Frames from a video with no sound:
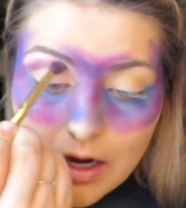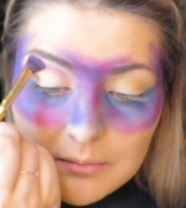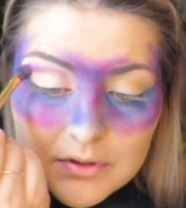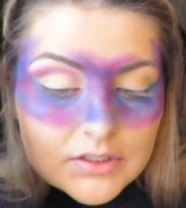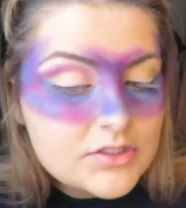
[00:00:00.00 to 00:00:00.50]

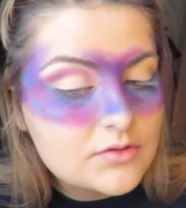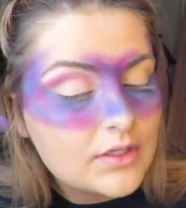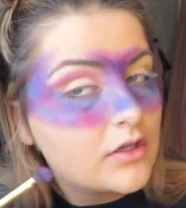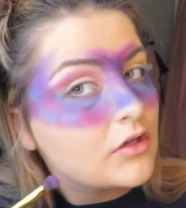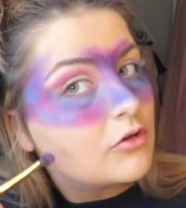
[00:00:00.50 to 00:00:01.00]
I'm gonna do
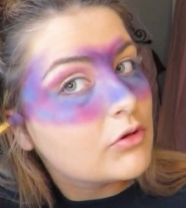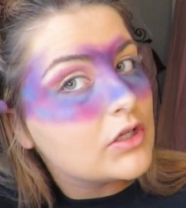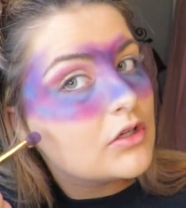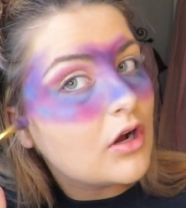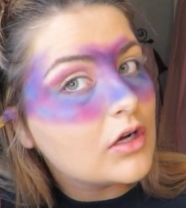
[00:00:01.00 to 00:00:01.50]
like a
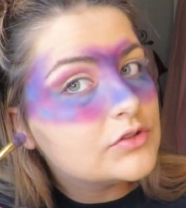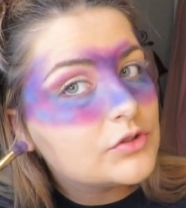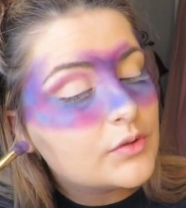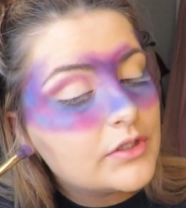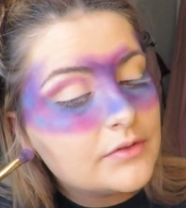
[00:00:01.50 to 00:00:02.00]
green
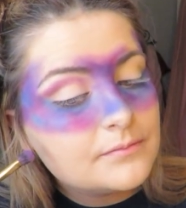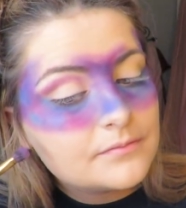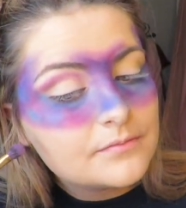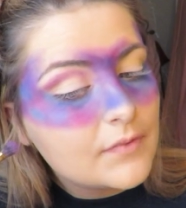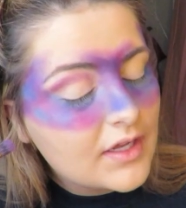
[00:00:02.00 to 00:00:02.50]
contour,
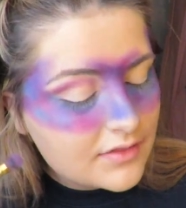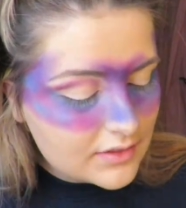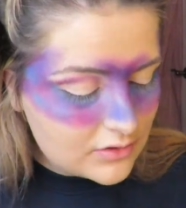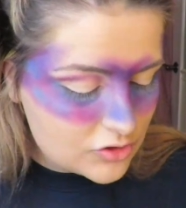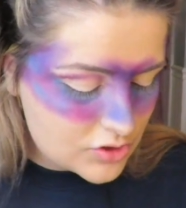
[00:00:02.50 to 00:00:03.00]
I
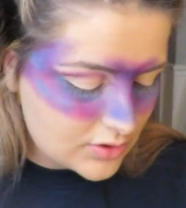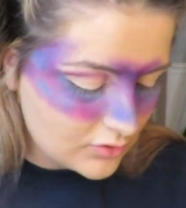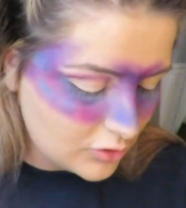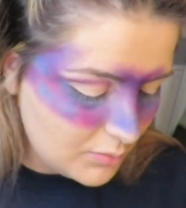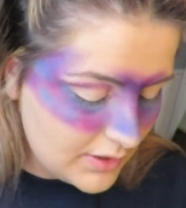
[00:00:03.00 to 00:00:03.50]
think, just a
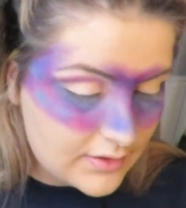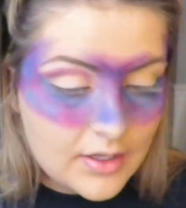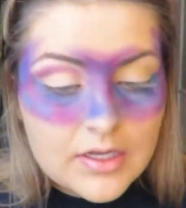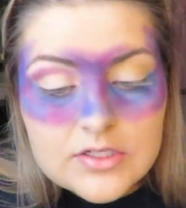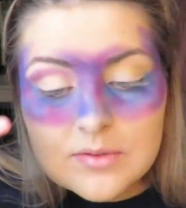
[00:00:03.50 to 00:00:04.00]
little bit.
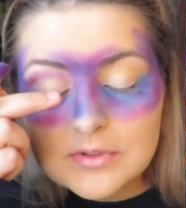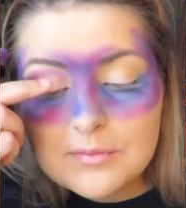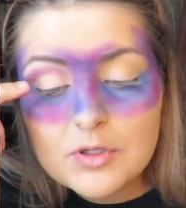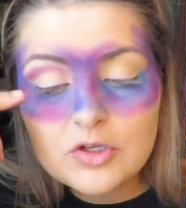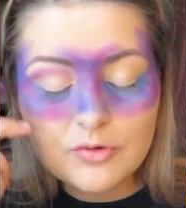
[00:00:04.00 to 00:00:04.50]
So I'm
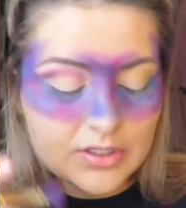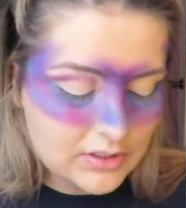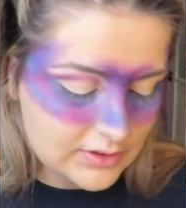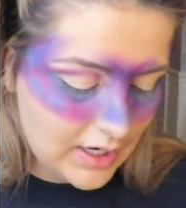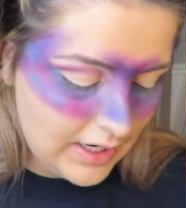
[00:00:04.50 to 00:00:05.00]
gonna put green
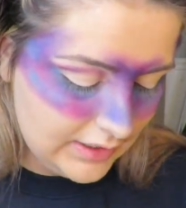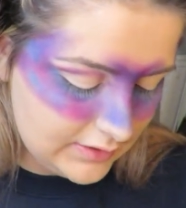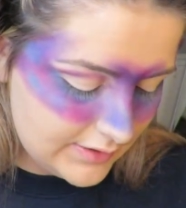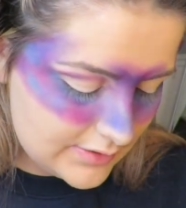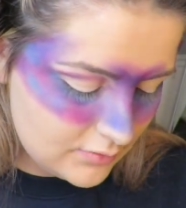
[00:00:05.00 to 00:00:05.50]
on the
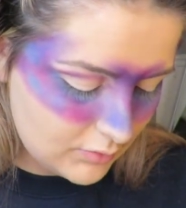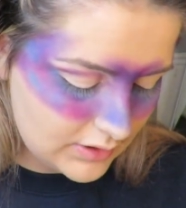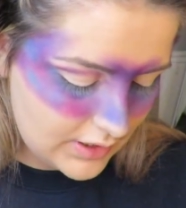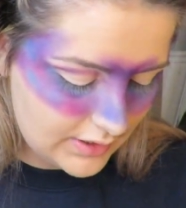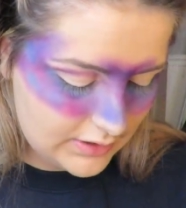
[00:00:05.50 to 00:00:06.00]
eyelid
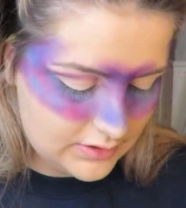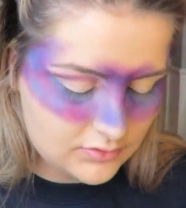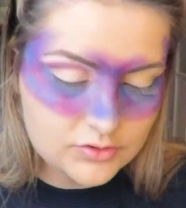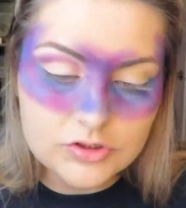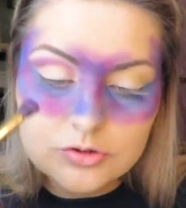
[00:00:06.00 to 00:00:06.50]
when I
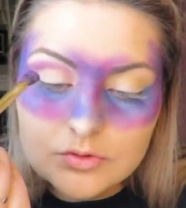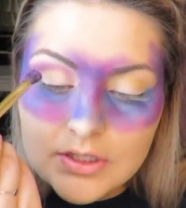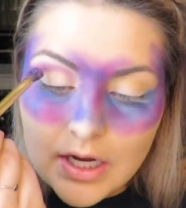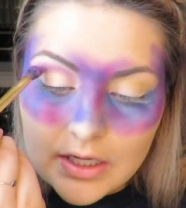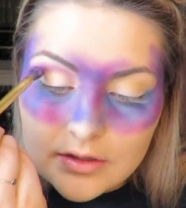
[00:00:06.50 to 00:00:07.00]
do
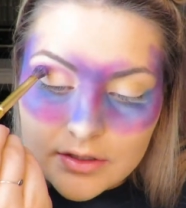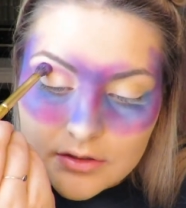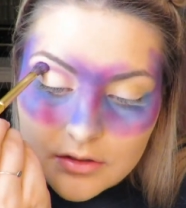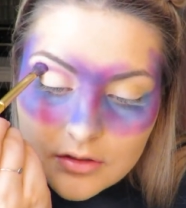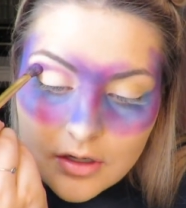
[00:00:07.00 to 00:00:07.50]
the
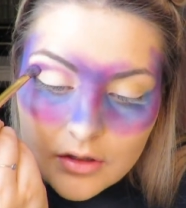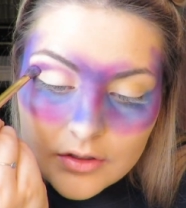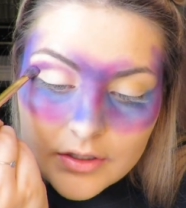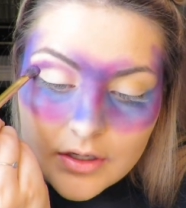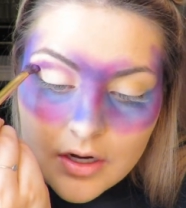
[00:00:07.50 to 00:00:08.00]
eyelid
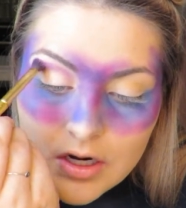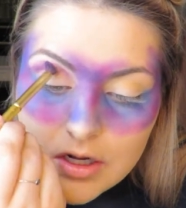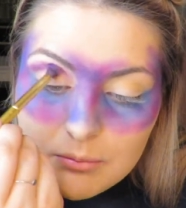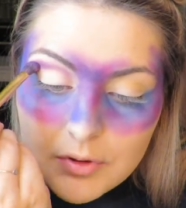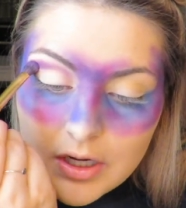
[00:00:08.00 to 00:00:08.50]
color,
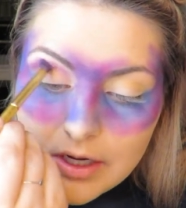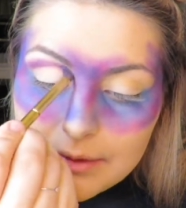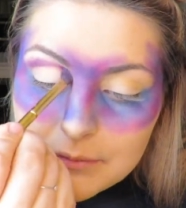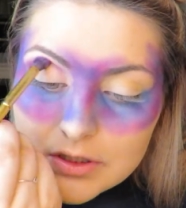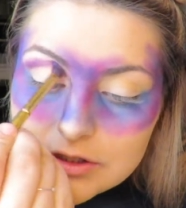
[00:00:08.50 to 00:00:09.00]
but
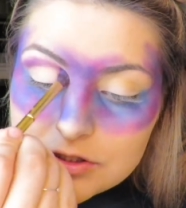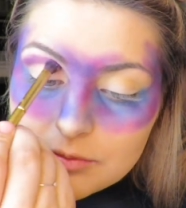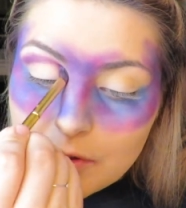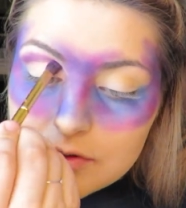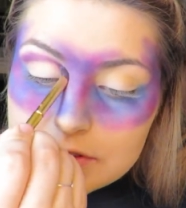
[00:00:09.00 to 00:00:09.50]
I'm gonna do
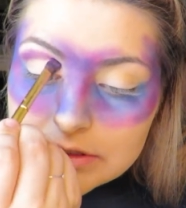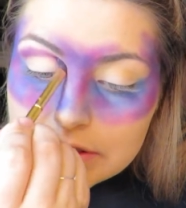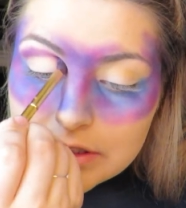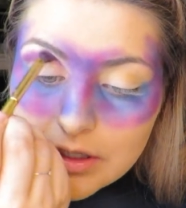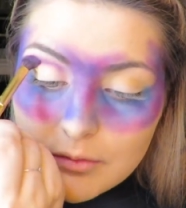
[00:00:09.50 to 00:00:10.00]

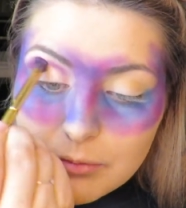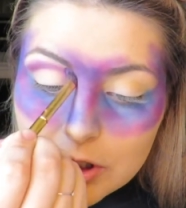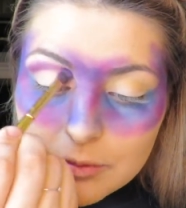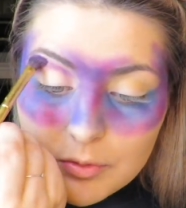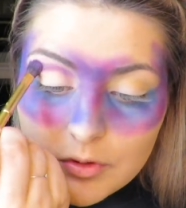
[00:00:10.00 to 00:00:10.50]
mostly
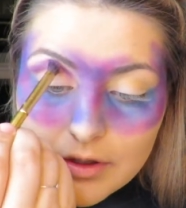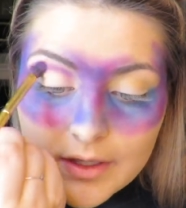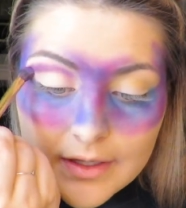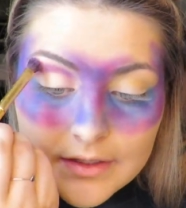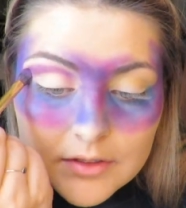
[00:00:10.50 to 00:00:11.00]
purple
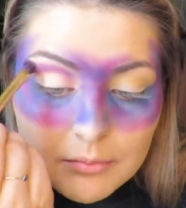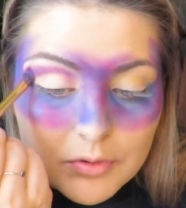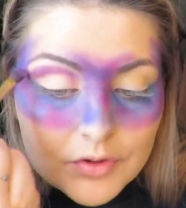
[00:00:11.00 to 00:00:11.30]
and